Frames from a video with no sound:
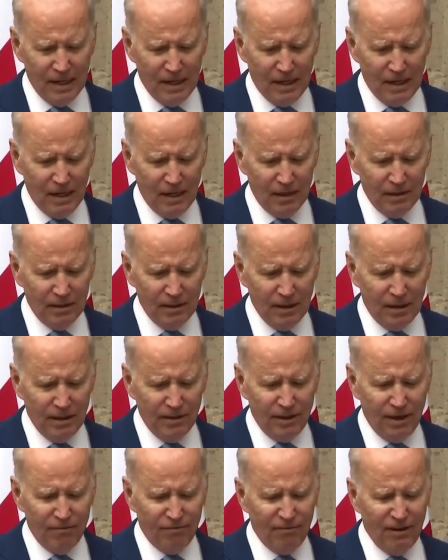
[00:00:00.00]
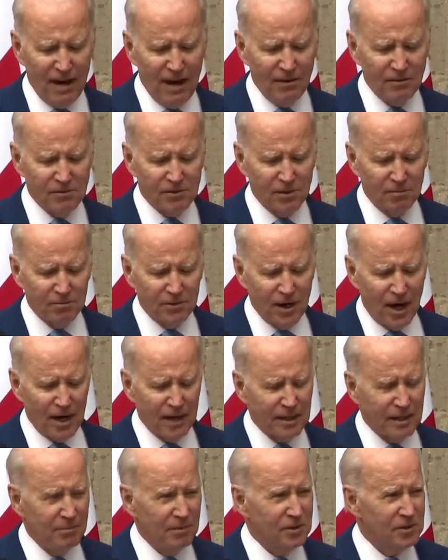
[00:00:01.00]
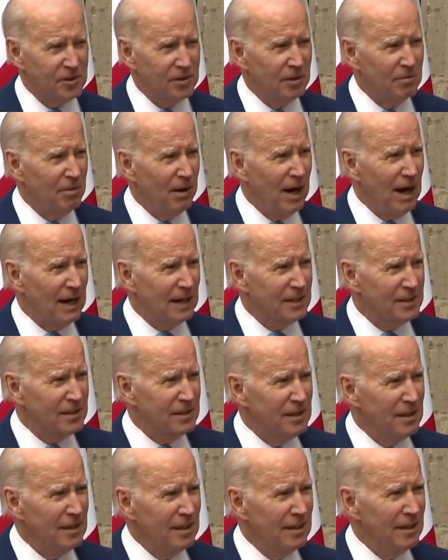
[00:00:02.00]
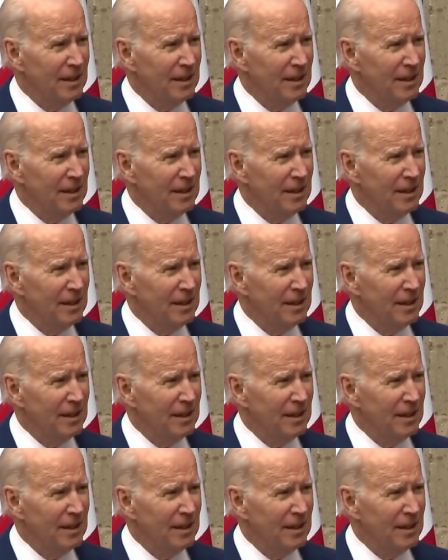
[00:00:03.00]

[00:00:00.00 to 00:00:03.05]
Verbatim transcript: of it. They found some documents in a box